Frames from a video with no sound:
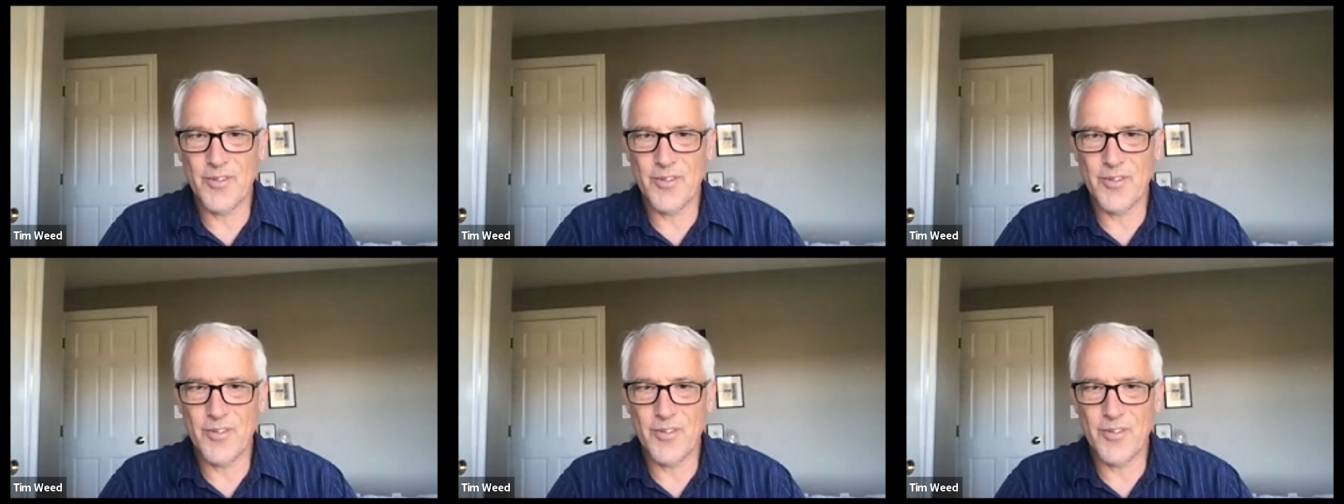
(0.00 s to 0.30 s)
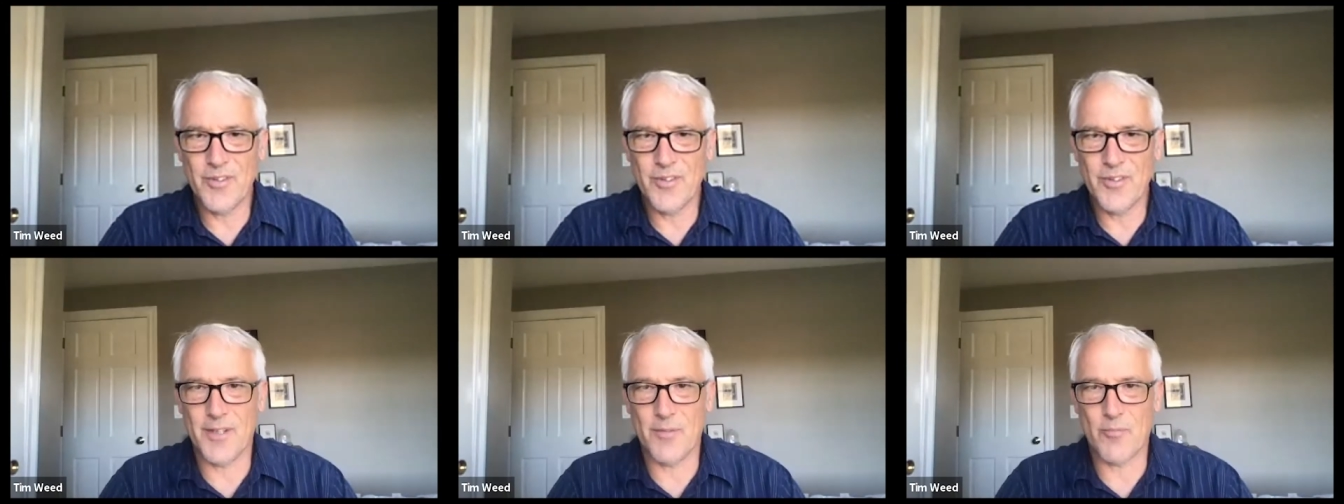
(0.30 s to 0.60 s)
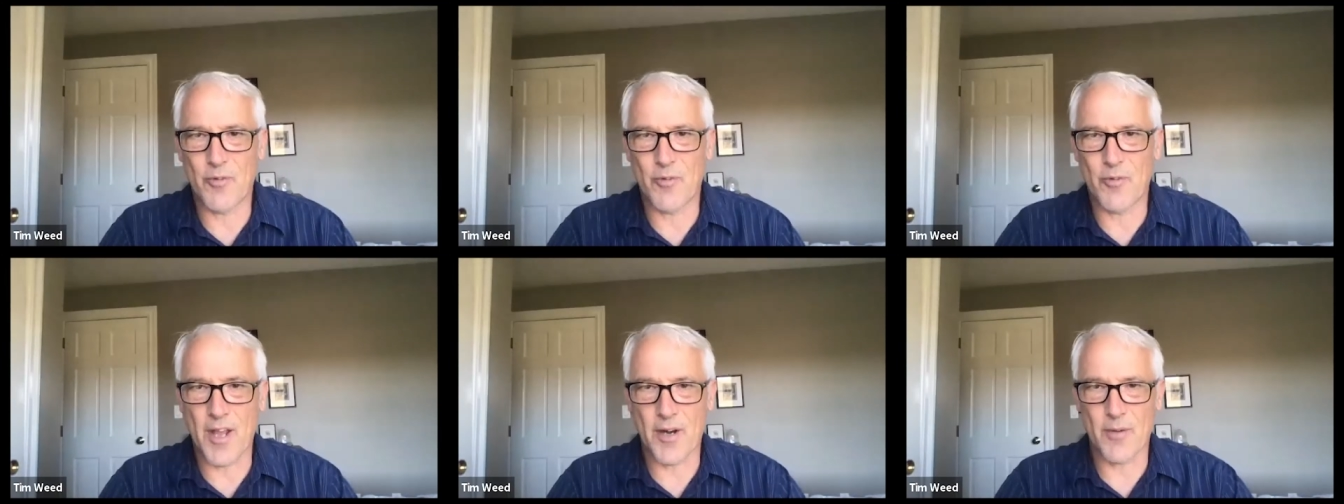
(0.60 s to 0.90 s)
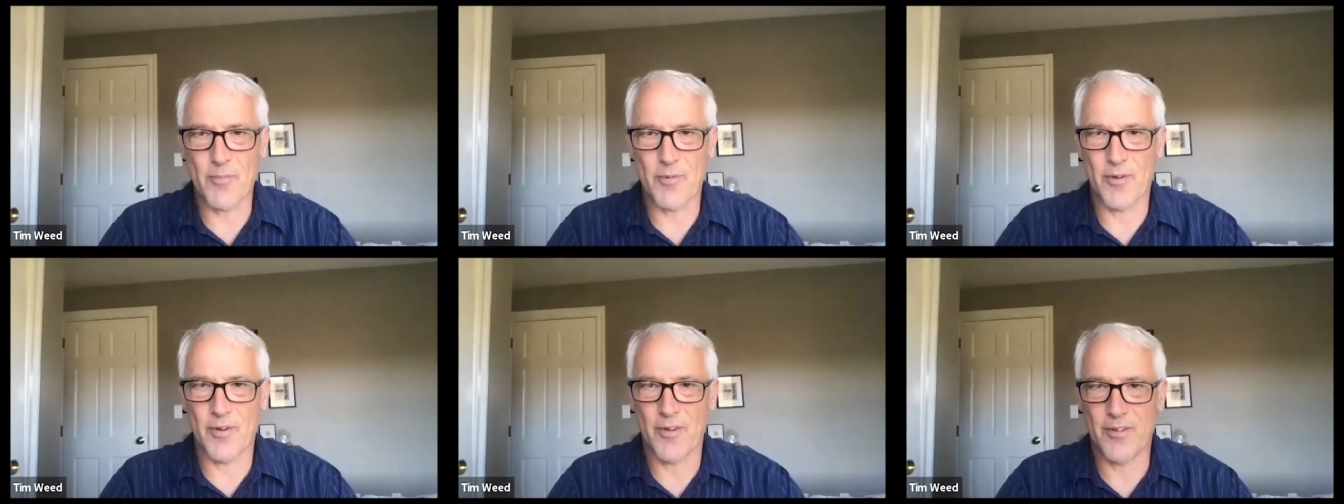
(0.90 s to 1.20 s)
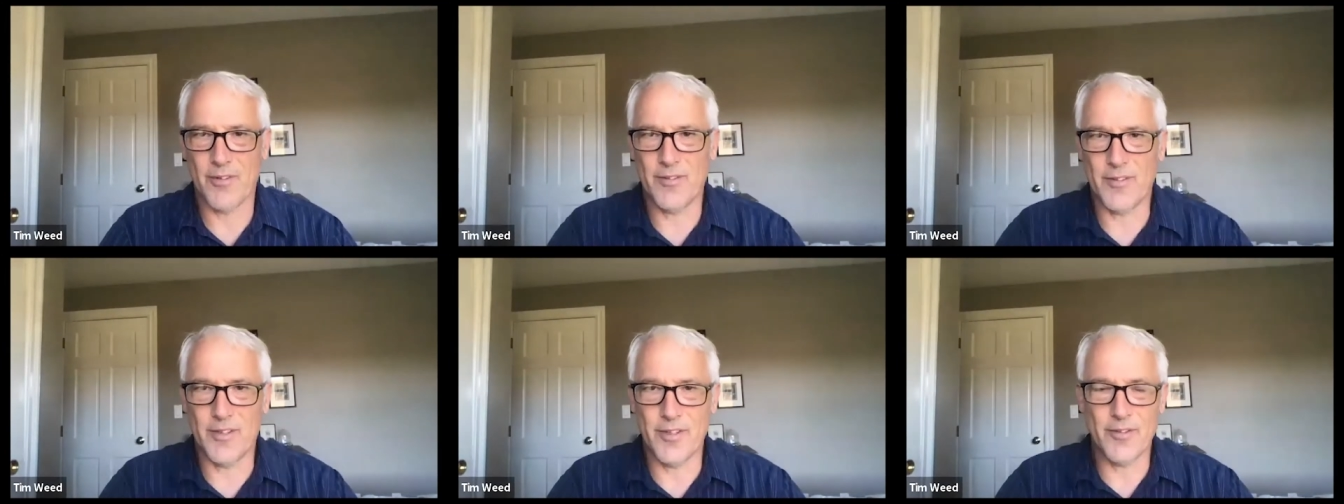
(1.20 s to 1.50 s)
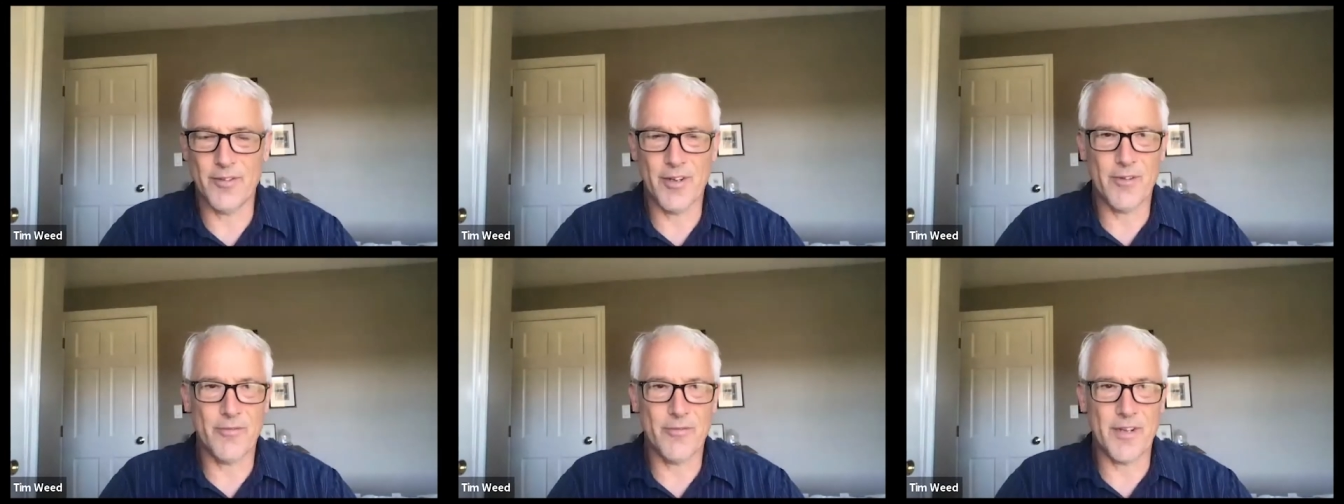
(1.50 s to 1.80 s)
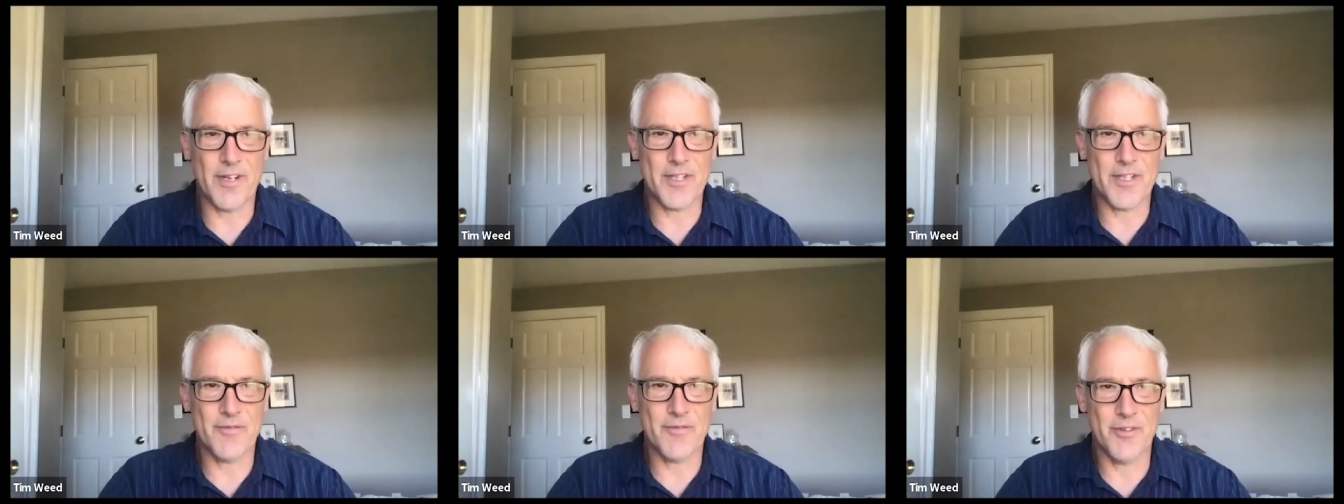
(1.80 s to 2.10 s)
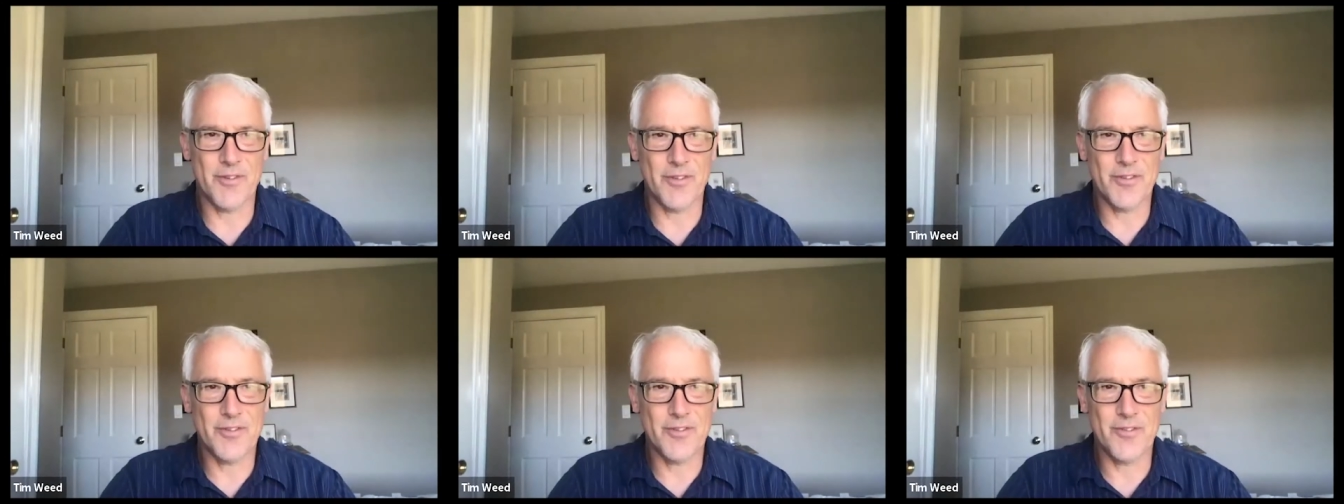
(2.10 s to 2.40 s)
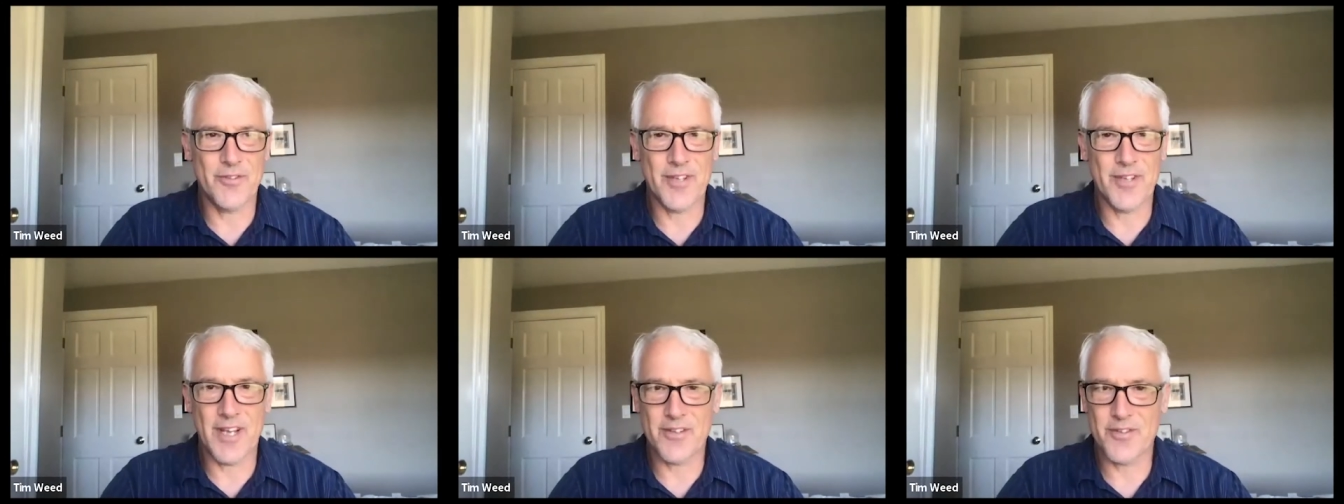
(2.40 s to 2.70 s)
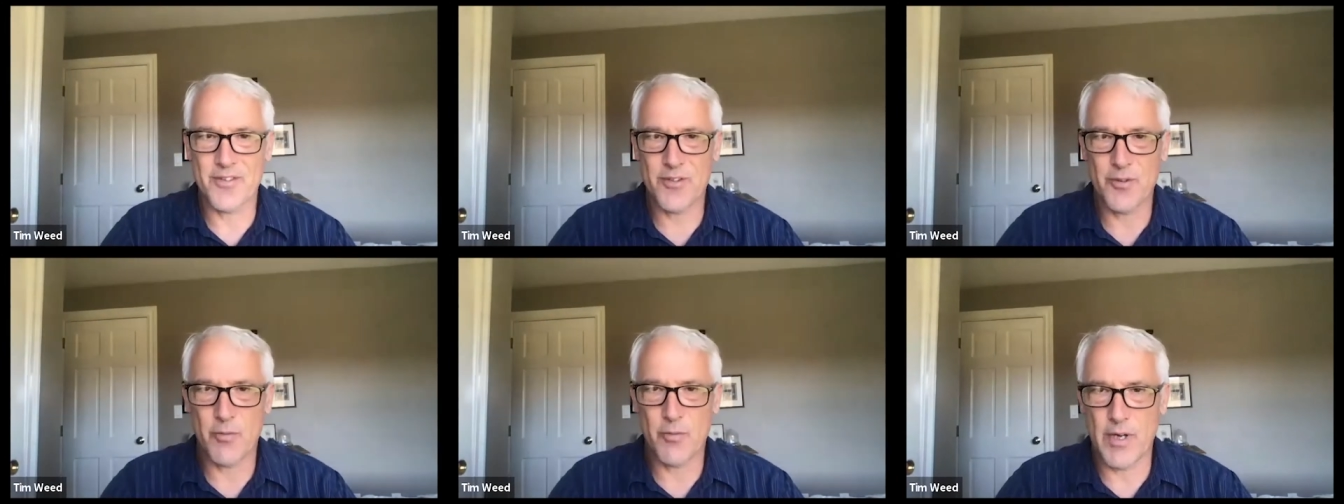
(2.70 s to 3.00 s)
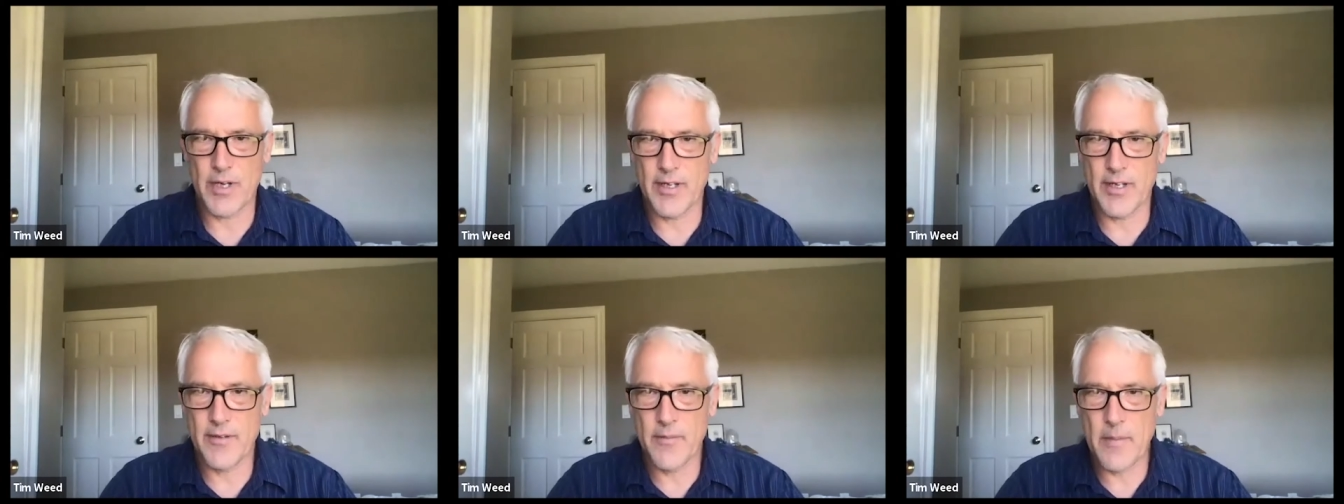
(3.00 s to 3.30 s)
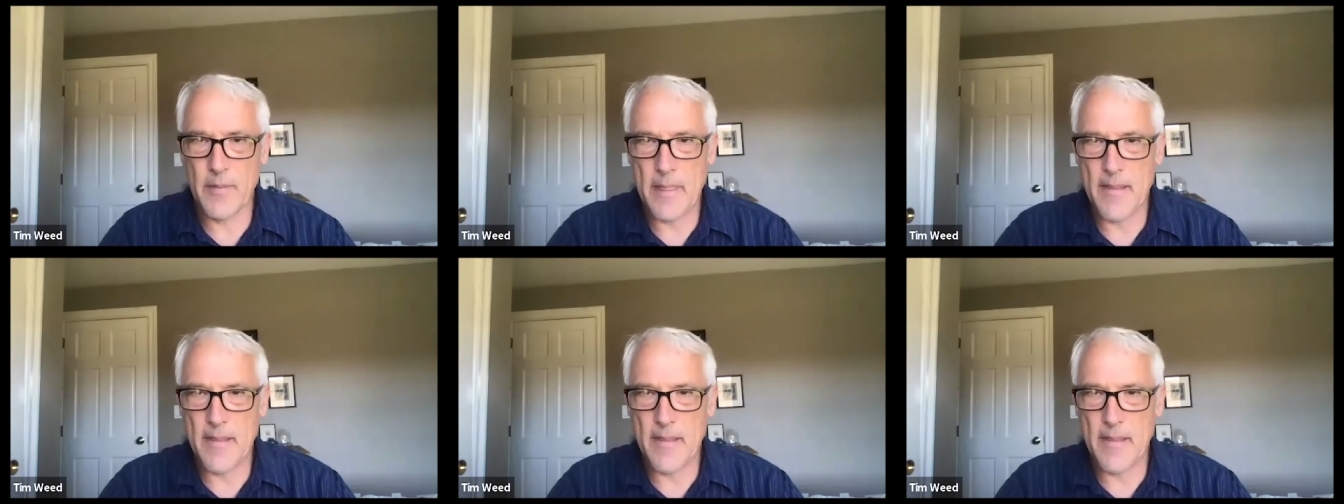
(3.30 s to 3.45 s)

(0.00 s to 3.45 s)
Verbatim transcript: the Brattleboro Literary Festival 2020.